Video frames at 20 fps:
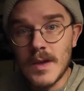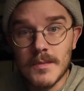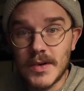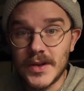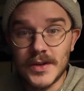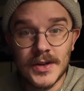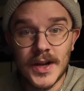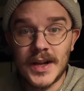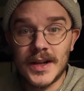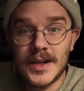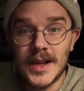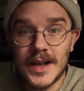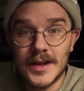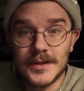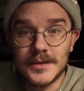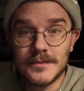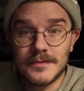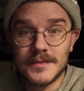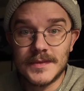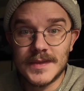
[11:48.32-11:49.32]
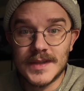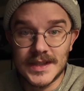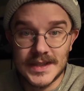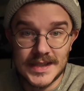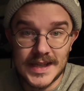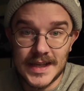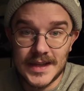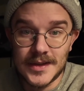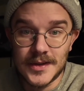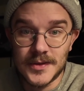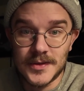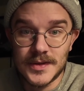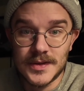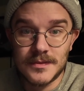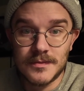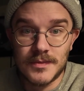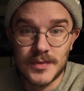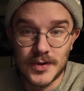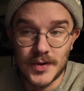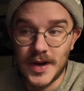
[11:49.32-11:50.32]
you're not allowed to set those
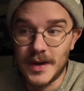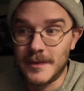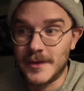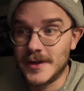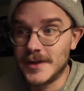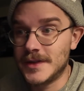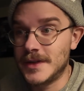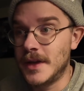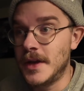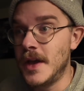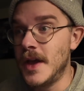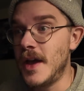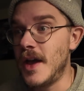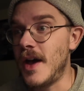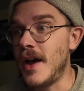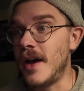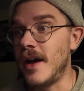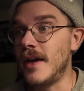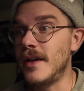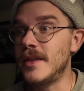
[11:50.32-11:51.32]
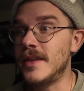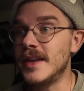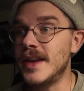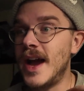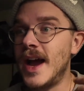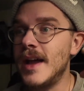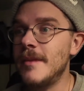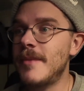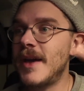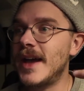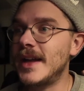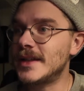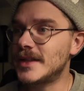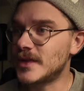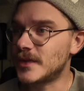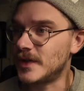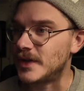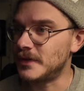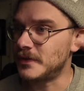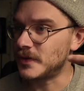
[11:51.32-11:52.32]
parameters. The iPad
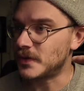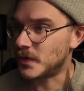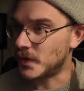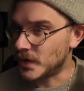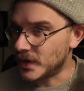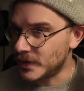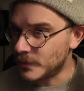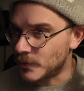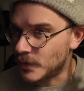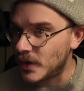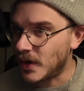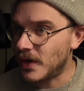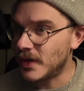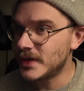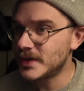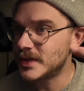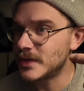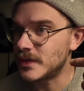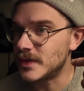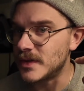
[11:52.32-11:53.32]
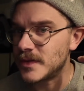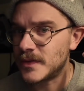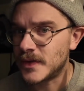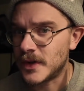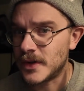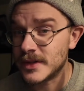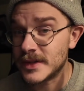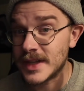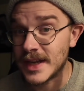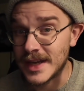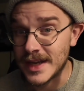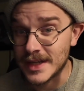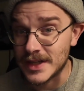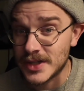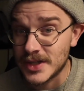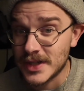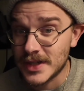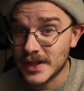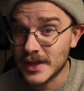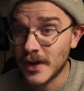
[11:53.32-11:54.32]
screen recording will also default to
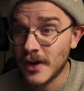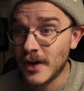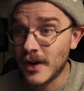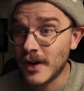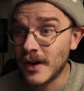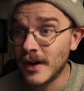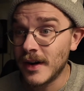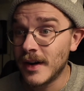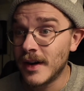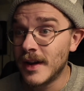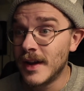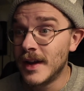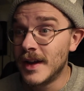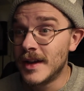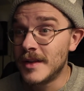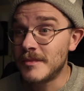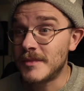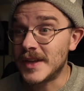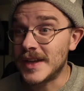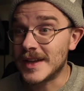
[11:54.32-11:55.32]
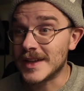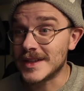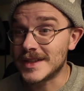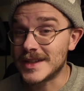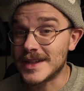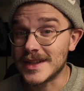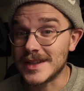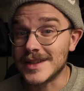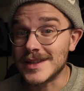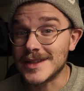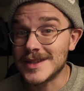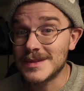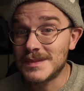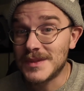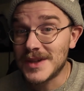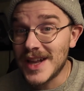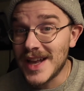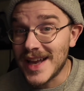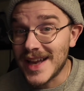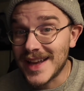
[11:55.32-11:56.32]
HDR because the
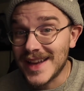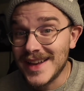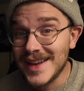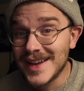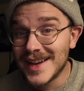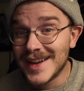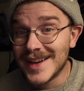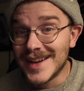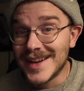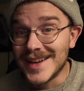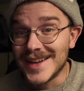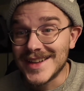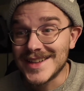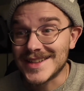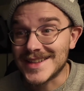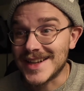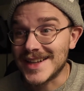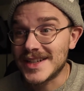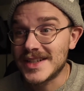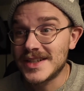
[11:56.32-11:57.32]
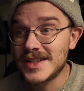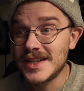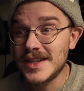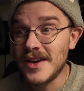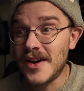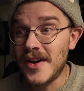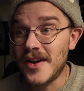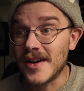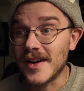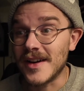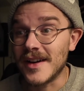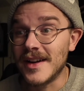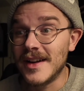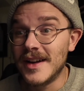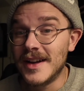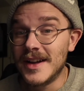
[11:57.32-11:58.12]
display is HDR.